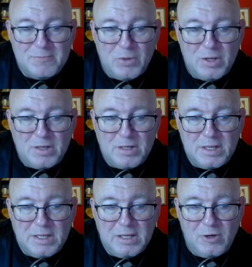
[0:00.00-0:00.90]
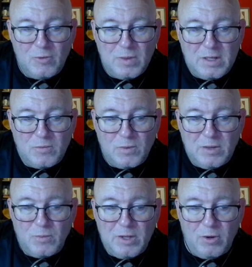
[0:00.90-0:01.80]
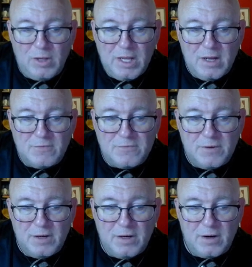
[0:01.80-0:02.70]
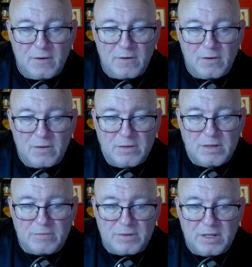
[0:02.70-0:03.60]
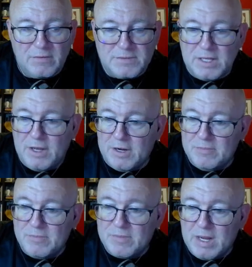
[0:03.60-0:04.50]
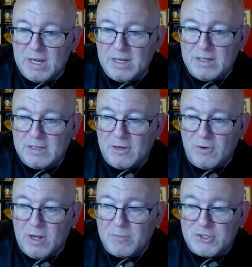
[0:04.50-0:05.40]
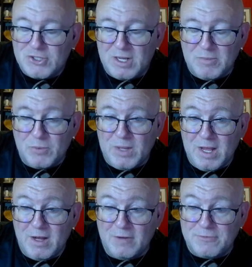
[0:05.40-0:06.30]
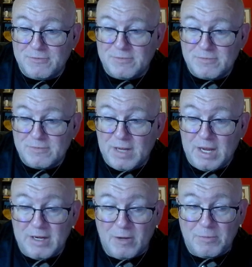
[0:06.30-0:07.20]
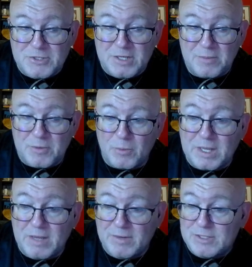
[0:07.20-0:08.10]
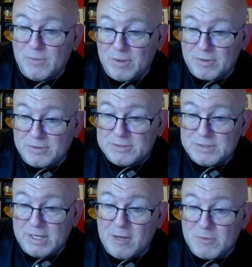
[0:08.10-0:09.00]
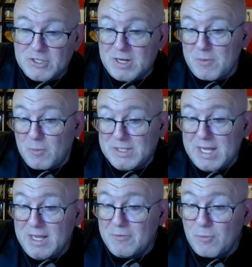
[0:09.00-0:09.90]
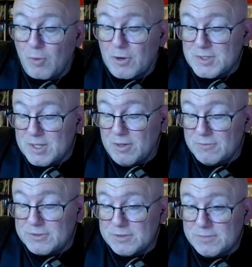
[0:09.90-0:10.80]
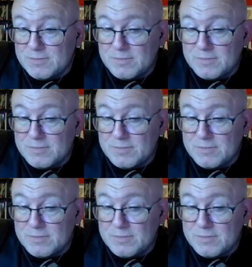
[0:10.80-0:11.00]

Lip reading: But we all have our different thing of time, and how much time do we have, and how much time are we giving to others, and how much time are we taking for ourselves,